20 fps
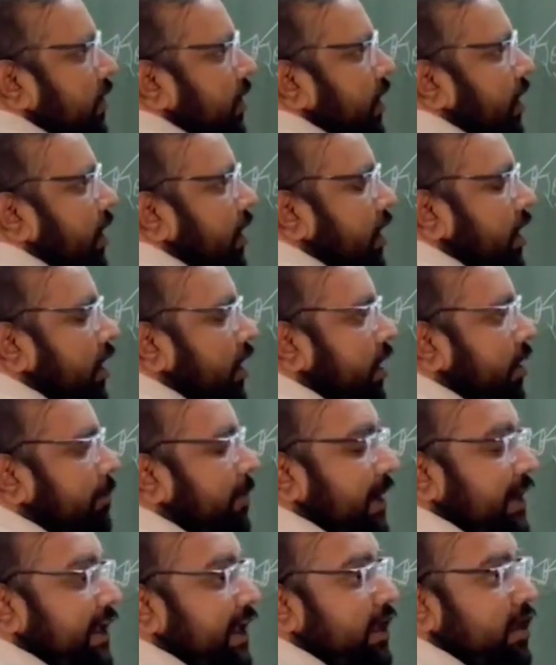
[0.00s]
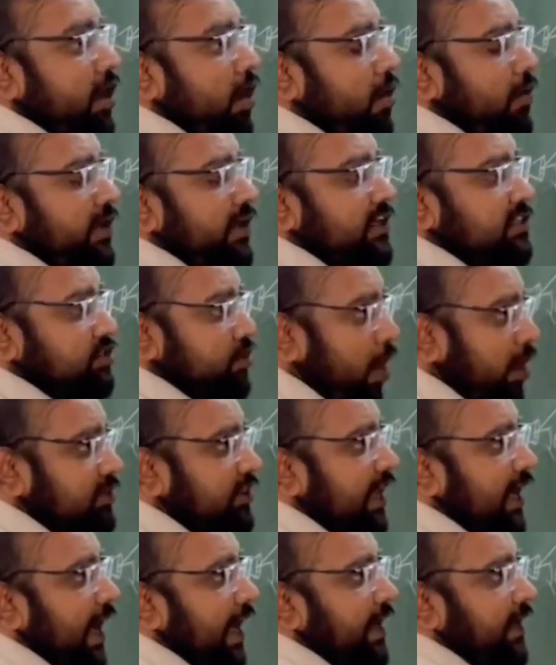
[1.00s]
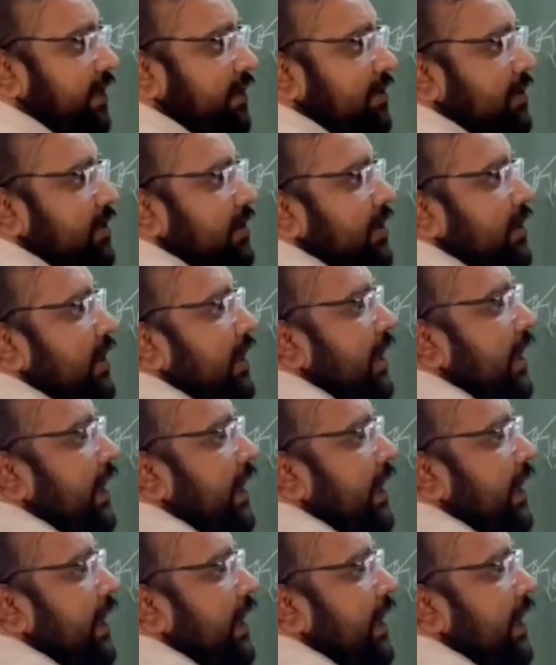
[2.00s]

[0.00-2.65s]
but here now it is not the line.